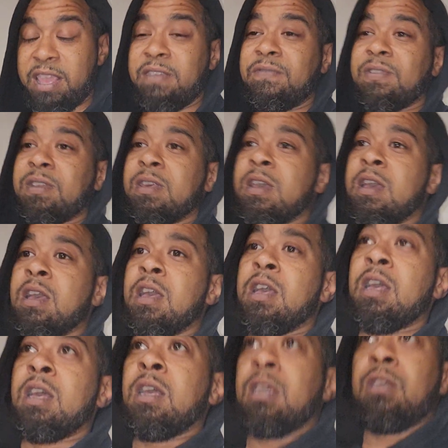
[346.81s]
Even
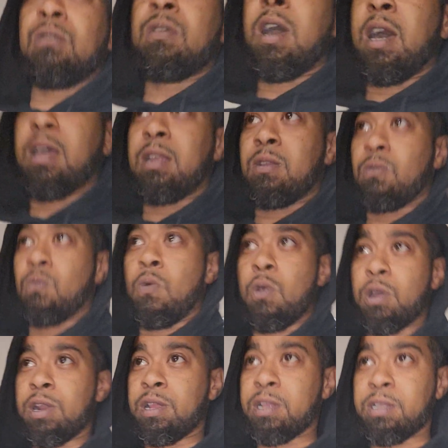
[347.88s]
if you got
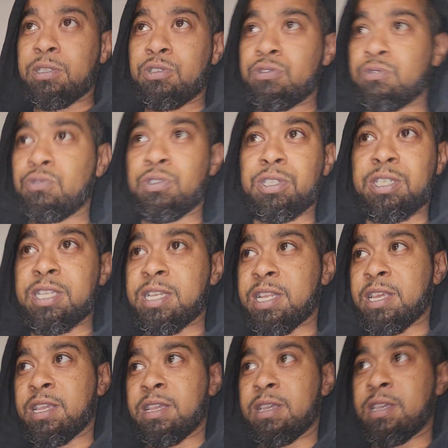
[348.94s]
water intrusion in
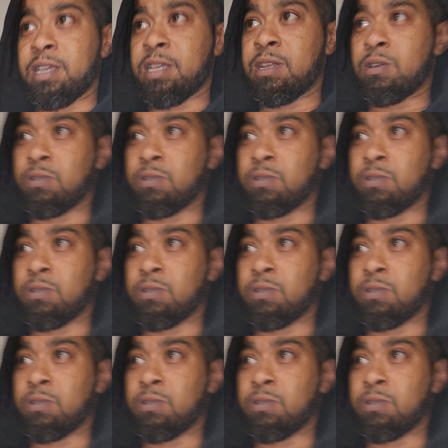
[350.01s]
there and